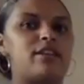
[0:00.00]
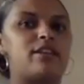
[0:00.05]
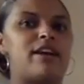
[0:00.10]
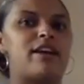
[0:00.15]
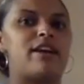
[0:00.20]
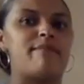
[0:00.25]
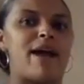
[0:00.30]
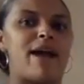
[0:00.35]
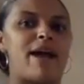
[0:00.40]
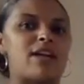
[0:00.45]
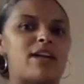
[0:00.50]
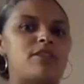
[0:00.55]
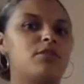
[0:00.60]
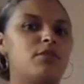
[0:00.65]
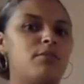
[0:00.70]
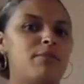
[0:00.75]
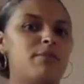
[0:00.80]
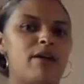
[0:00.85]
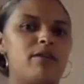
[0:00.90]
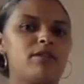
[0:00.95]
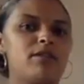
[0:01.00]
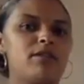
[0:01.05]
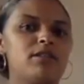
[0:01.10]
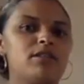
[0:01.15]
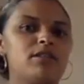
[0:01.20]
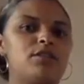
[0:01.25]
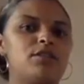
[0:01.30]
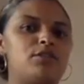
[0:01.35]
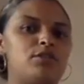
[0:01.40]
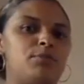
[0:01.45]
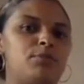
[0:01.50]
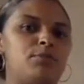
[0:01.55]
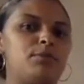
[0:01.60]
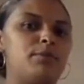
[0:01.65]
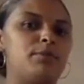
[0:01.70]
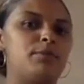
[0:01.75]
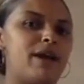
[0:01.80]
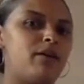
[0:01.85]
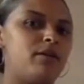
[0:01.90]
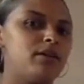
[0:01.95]
have magical powers or
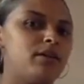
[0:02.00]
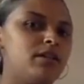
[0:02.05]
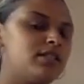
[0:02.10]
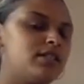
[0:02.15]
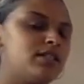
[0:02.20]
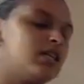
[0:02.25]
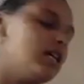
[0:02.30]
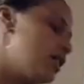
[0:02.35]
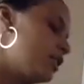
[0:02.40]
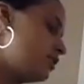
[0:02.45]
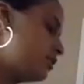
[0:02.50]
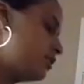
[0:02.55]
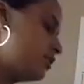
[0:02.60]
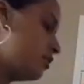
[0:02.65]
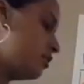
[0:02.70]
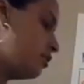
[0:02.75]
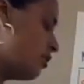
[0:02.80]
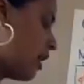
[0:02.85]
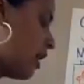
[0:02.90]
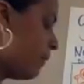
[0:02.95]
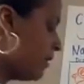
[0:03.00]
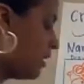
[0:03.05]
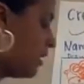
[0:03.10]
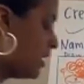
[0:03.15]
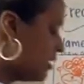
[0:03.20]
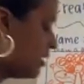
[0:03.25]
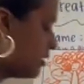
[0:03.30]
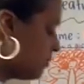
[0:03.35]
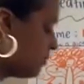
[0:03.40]
superpowers? So I'm going to